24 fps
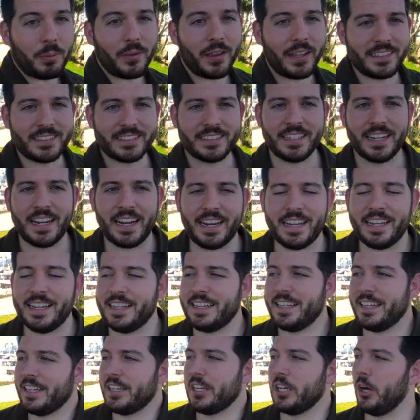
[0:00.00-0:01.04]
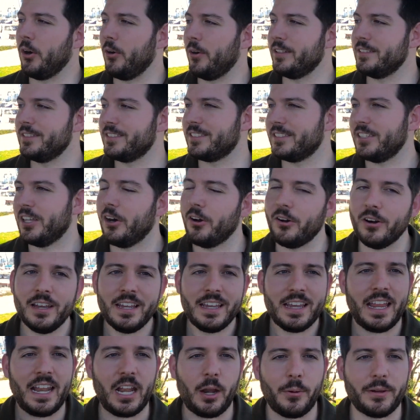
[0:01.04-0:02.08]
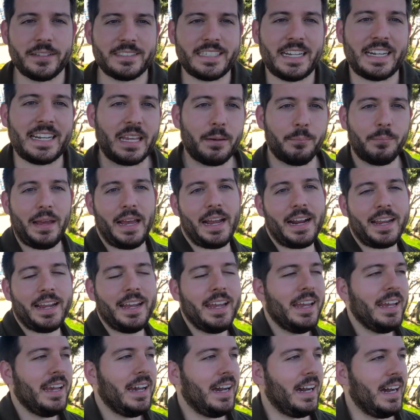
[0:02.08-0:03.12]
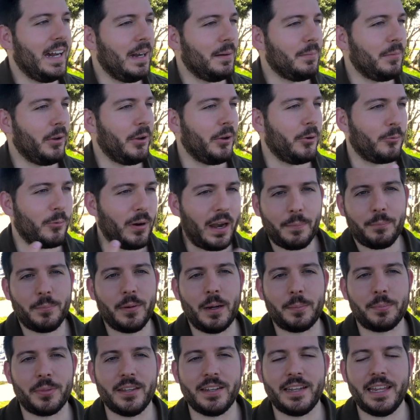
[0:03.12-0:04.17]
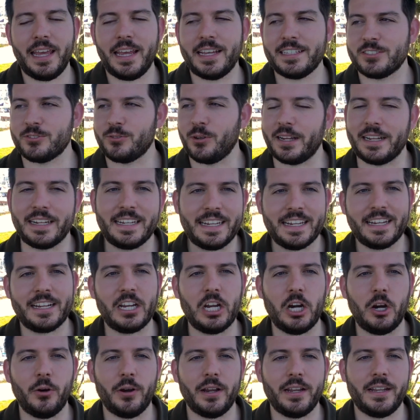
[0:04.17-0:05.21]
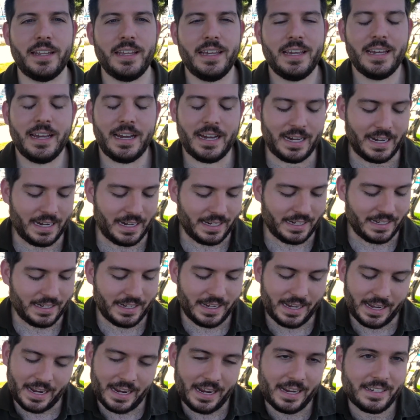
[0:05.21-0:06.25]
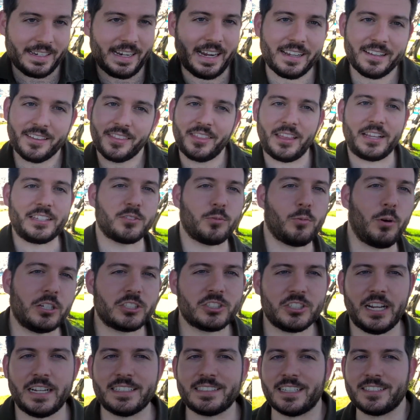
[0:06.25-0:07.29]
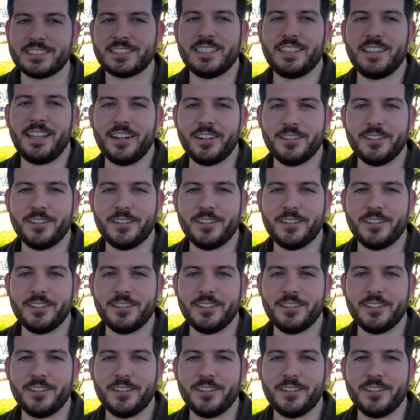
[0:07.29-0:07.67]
a plane tonight and get going. So anyways, got to get back um, and wrap up the day so I can get going. Uh, and yeah, thanks for watching guys. I'll see you